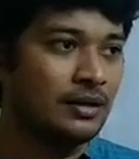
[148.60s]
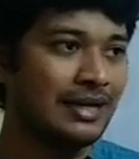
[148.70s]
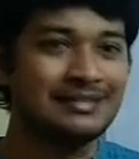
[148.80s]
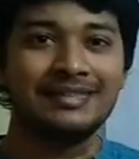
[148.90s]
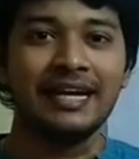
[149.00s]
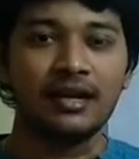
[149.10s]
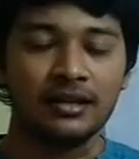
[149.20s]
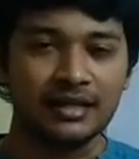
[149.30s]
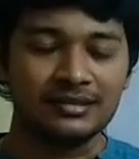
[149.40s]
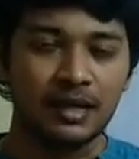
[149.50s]
Let's take
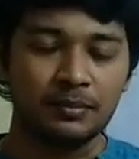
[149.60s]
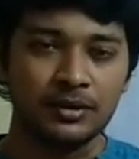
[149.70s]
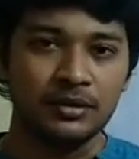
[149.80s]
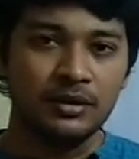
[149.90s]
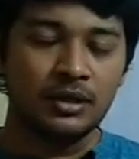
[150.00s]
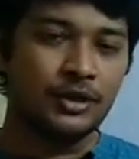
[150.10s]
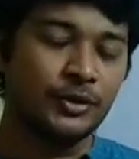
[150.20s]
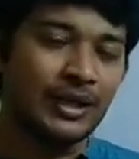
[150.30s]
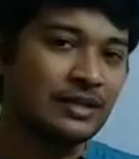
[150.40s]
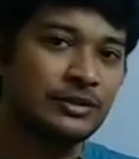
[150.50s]
another example.
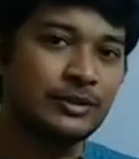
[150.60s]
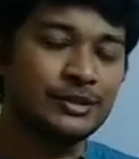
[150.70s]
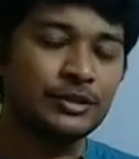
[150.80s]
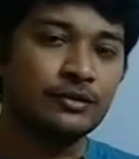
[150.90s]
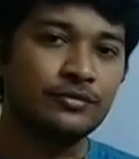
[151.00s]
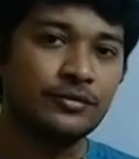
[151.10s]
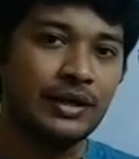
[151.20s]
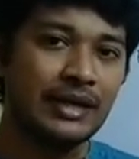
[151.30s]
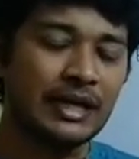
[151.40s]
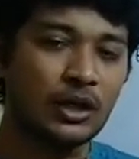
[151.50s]
During a situation of
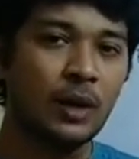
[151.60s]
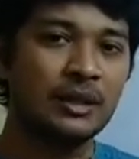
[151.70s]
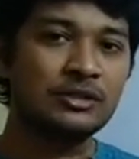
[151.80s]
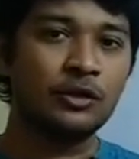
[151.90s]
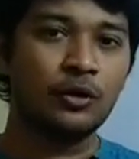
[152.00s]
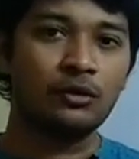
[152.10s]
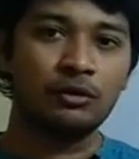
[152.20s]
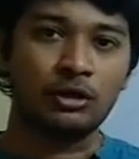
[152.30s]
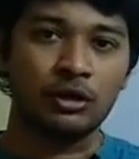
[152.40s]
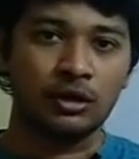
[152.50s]
an economic slowdown
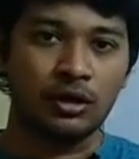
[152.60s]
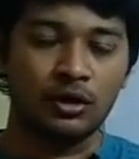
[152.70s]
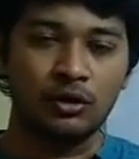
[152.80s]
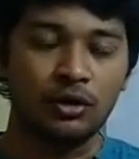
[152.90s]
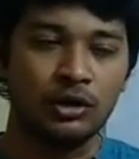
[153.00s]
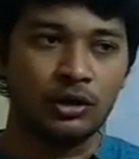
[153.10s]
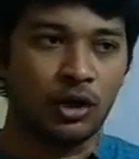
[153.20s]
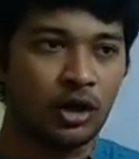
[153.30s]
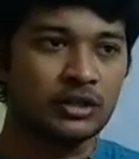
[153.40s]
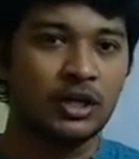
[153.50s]
or a
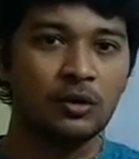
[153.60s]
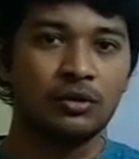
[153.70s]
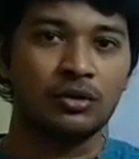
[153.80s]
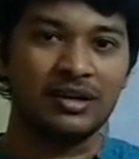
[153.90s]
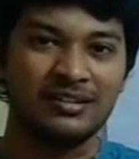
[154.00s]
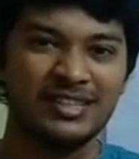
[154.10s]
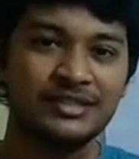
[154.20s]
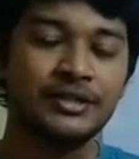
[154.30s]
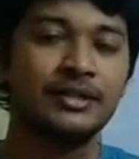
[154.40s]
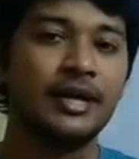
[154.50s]
lockdown or a
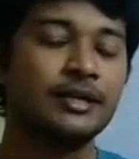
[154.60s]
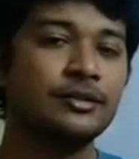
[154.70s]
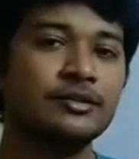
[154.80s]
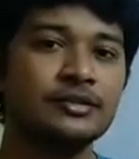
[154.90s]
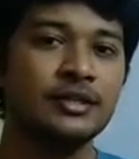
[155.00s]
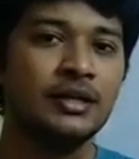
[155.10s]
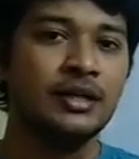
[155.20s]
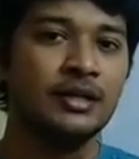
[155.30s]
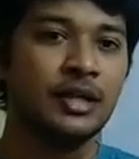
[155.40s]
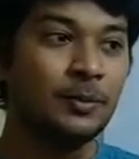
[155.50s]
recession like this,
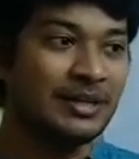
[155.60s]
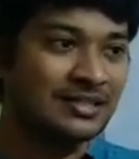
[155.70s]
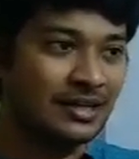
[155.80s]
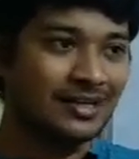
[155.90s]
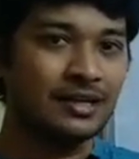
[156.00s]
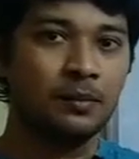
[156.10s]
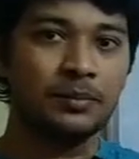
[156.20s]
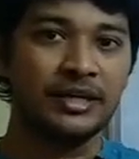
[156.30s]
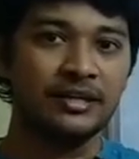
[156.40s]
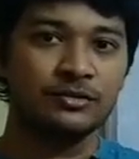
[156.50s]
there would be certain
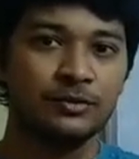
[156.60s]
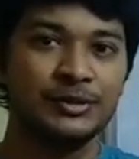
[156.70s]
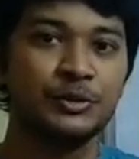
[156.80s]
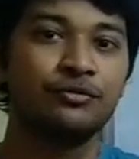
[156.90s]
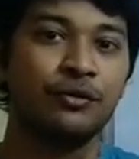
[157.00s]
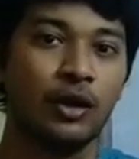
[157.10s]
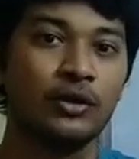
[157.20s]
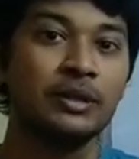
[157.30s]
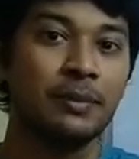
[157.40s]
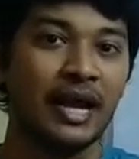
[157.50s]
companies which would
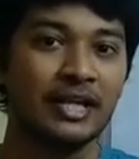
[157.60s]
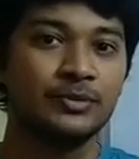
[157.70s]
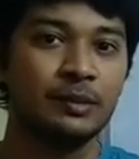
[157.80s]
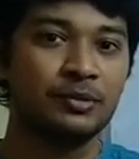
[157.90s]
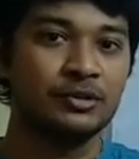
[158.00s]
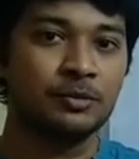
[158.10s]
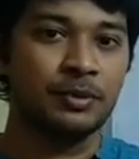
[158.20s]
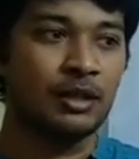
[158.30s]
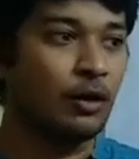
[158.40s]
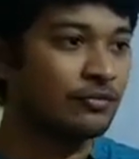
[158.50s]
follow the management
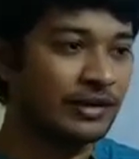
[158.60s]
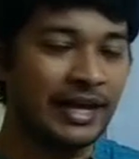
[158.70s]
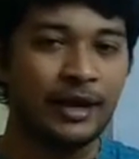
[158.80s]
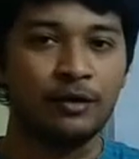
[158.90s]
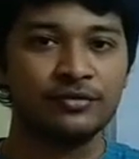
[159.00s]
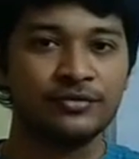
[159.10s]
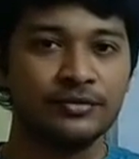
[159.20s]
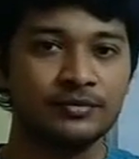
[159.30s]
principle of layoff,